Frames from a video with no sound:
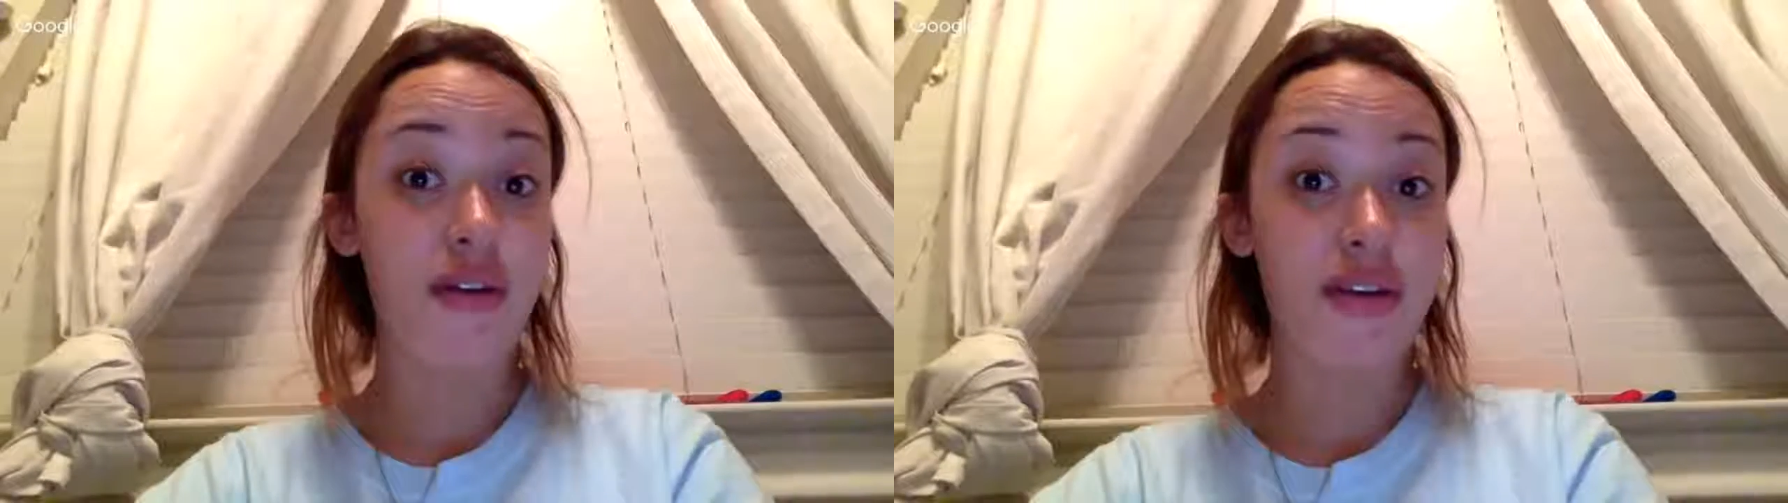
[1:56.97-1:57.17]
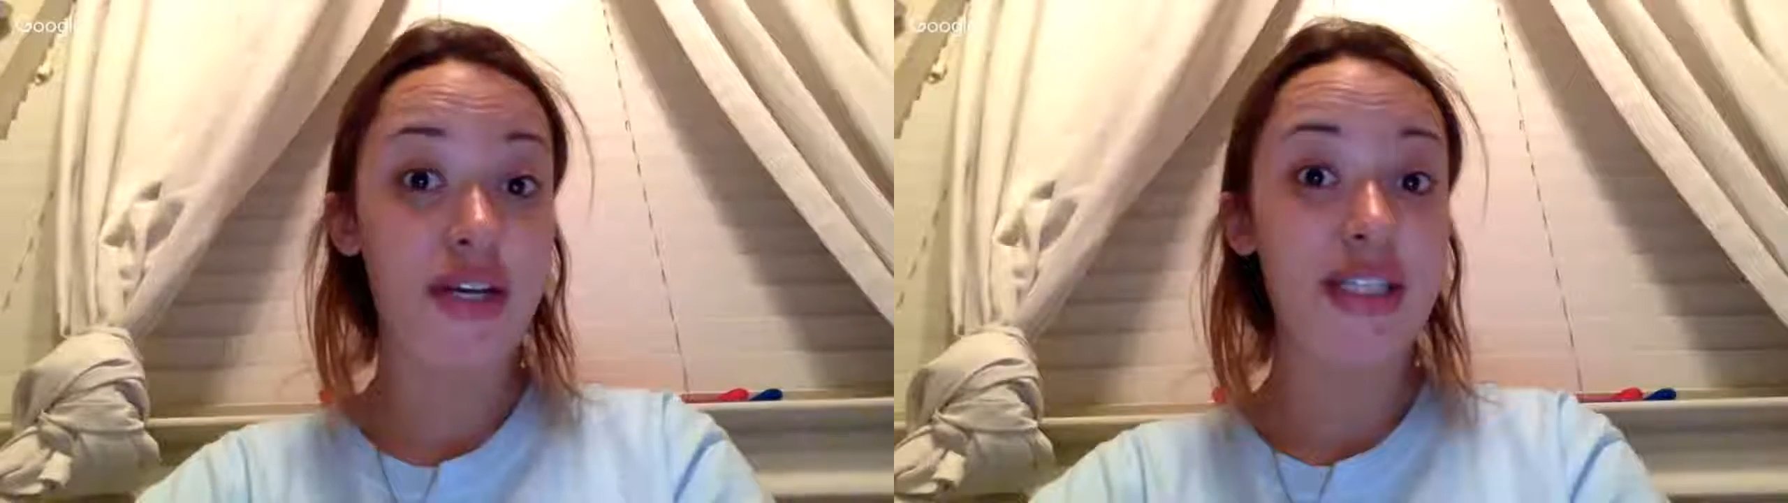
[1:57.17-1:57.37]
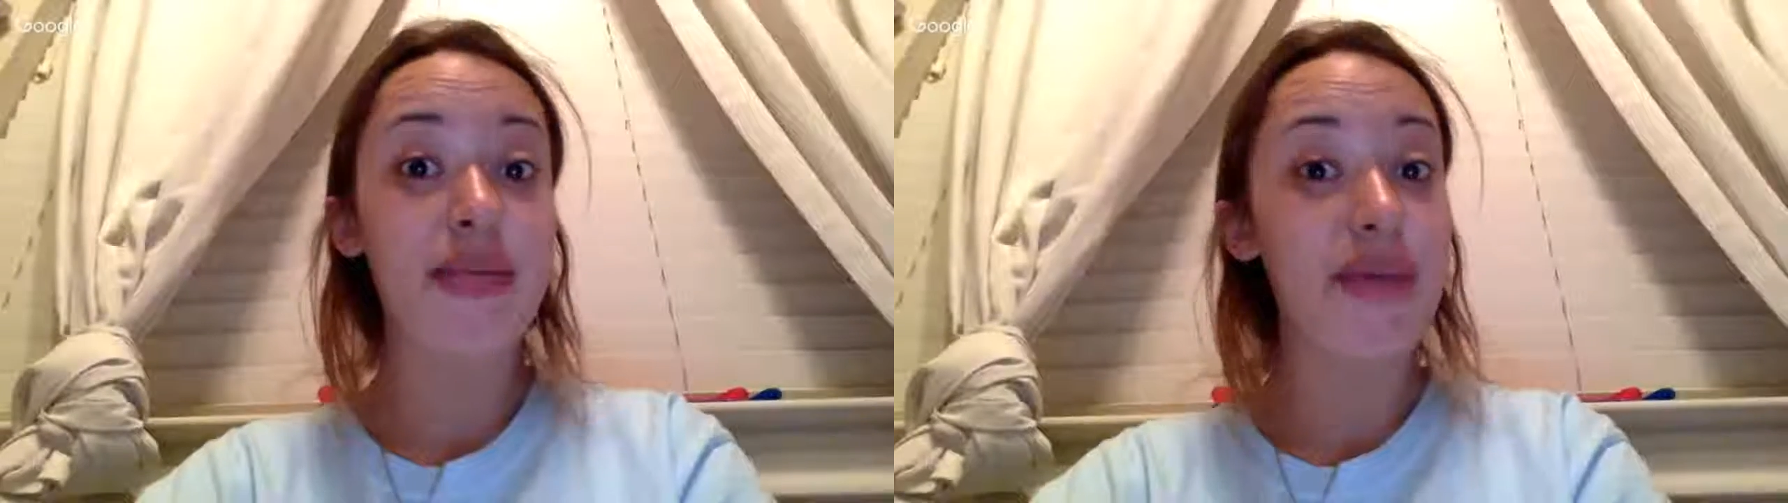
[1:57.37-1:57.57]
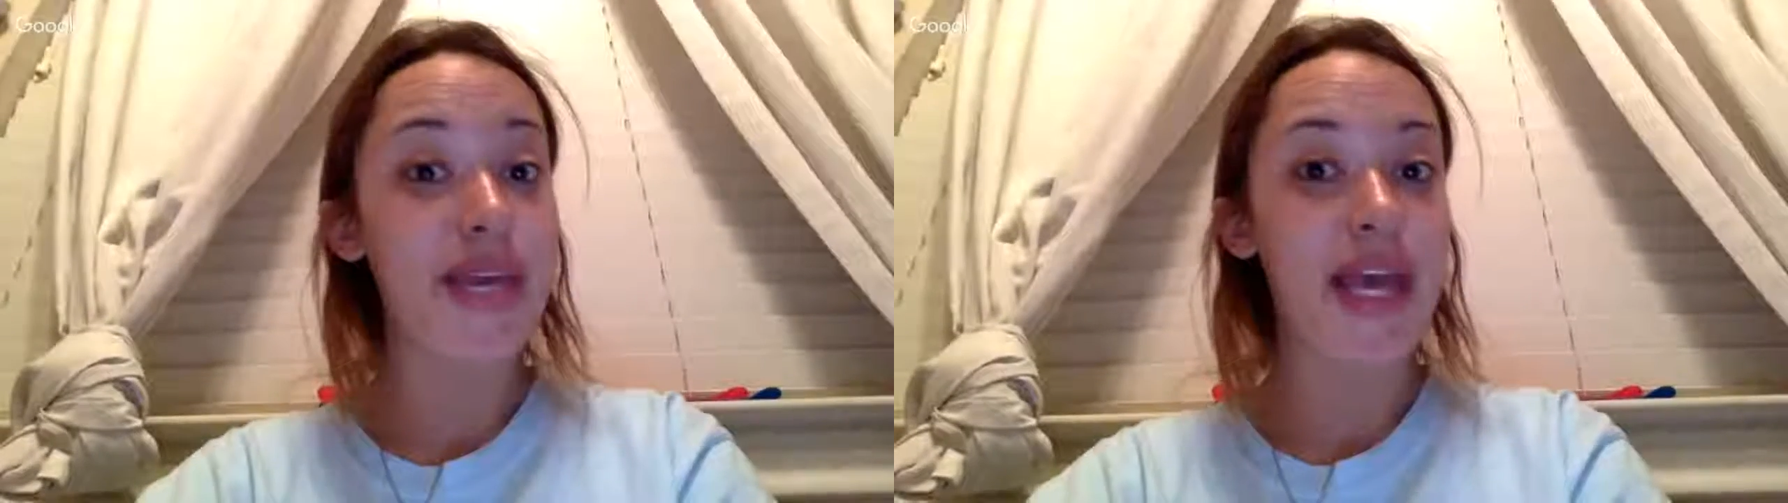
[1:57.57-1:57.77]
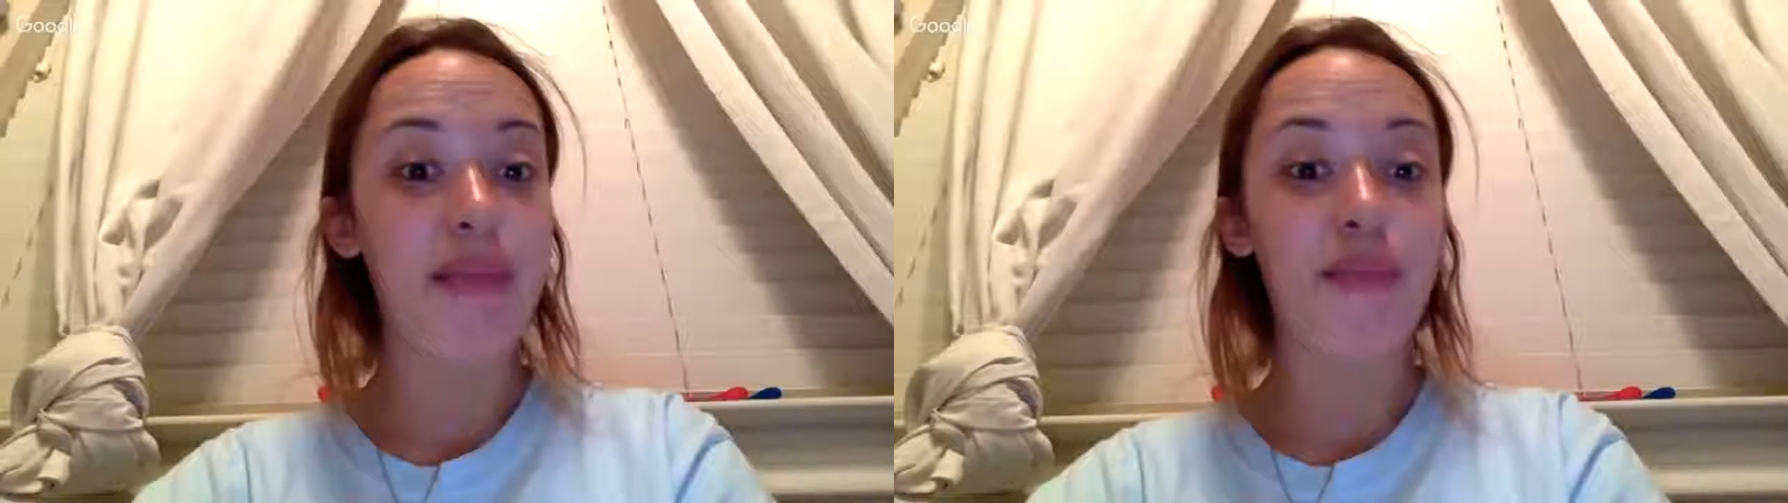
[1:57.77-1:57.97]
larva
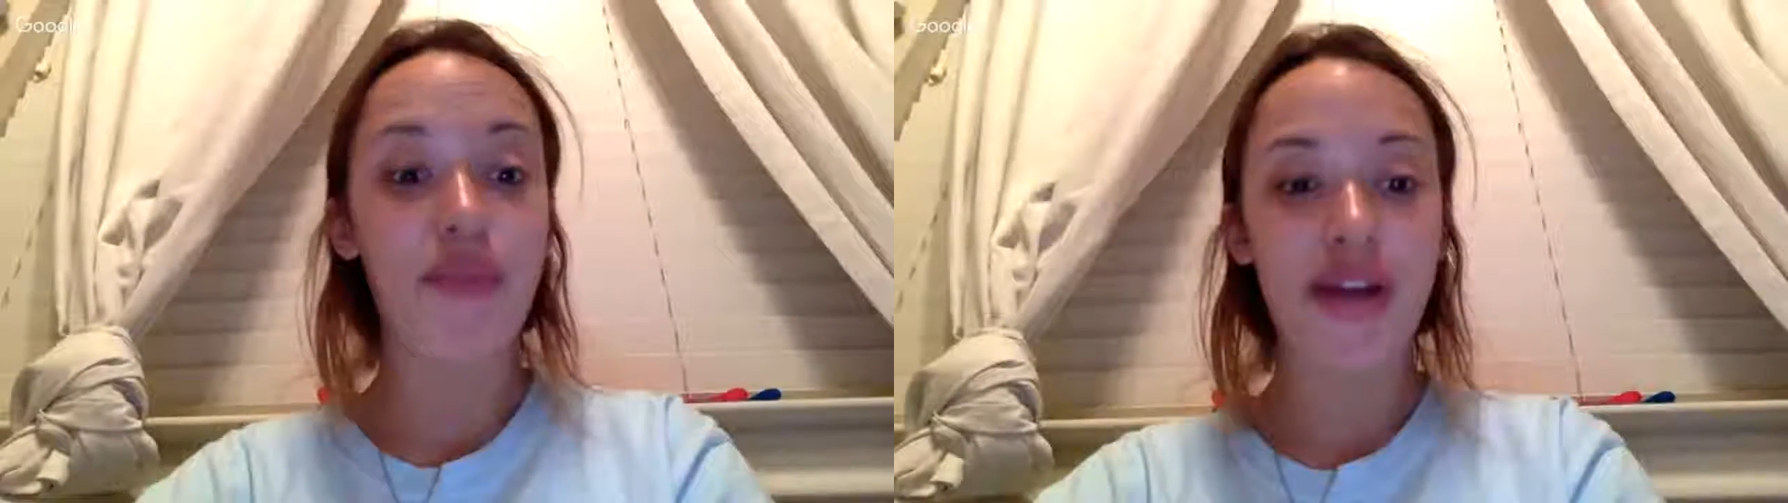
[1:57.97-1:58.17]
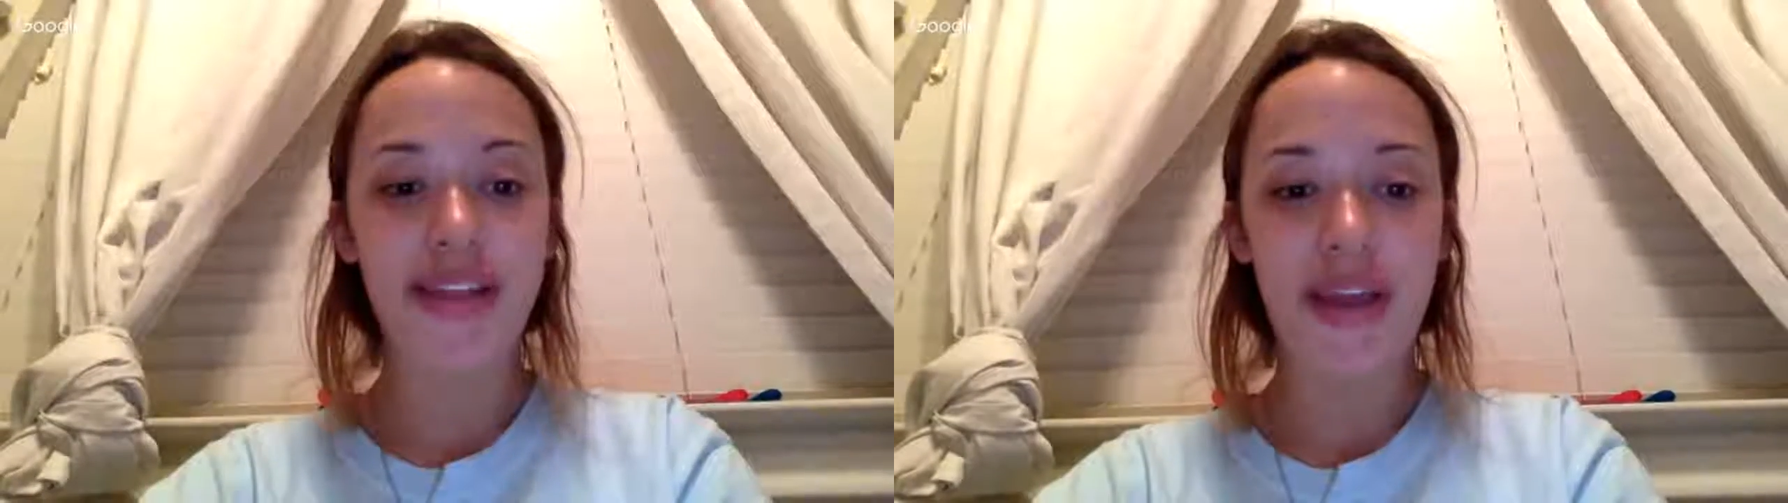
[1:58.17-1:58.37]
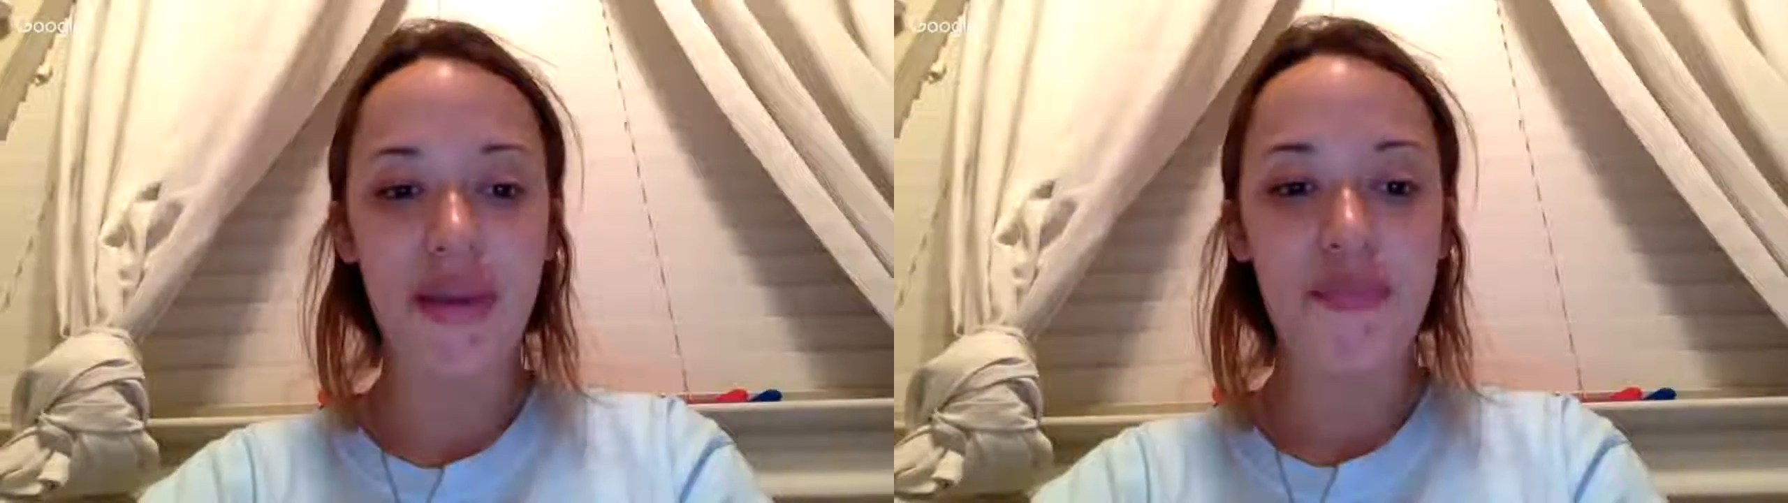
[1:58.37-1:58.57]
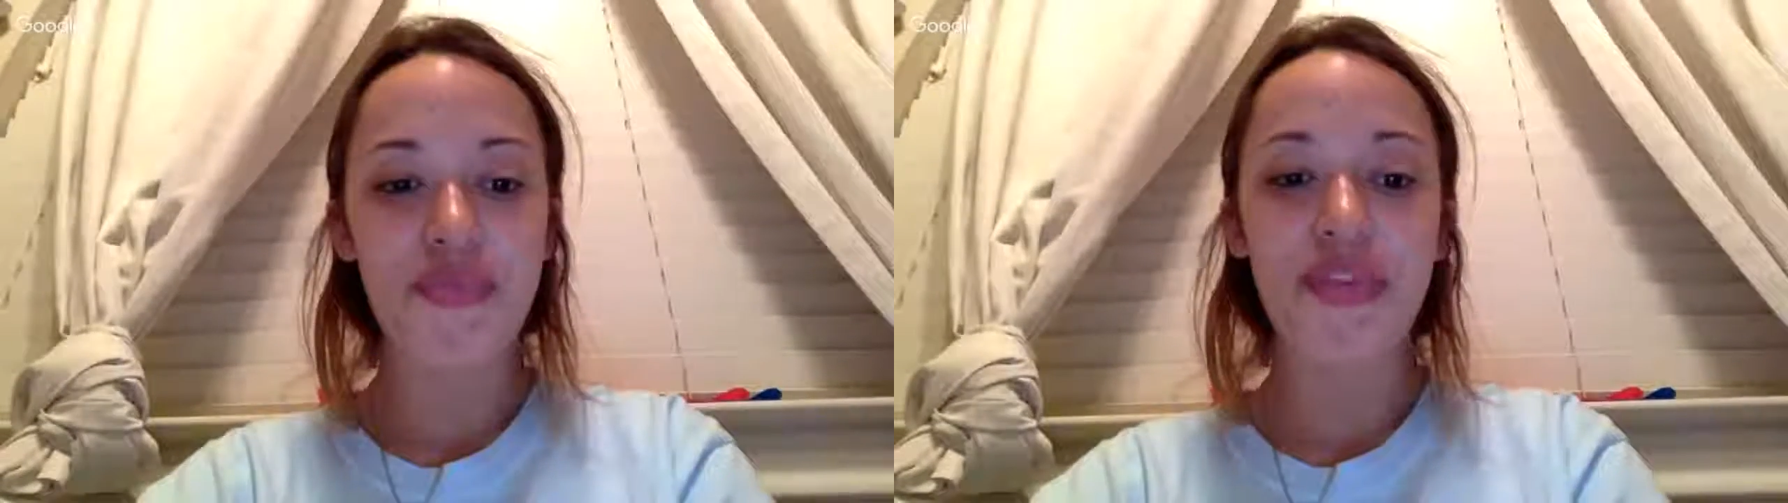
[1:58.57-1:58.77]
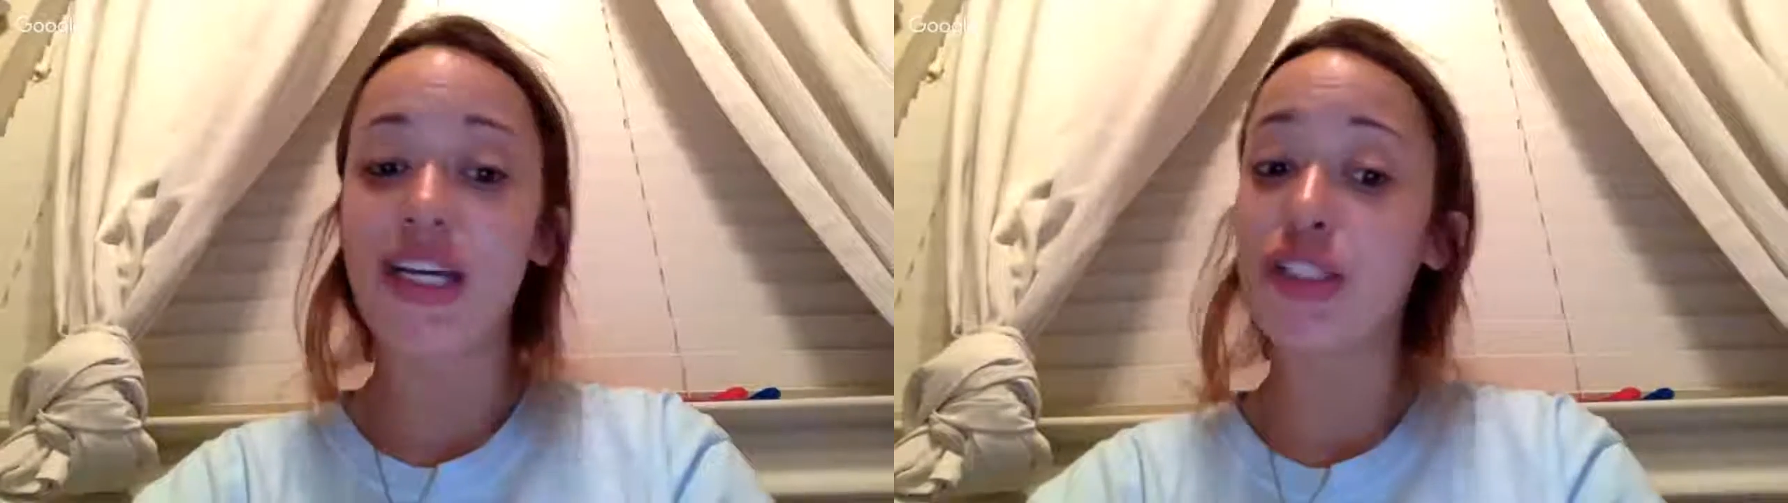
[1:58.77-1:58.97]
to begin breathing.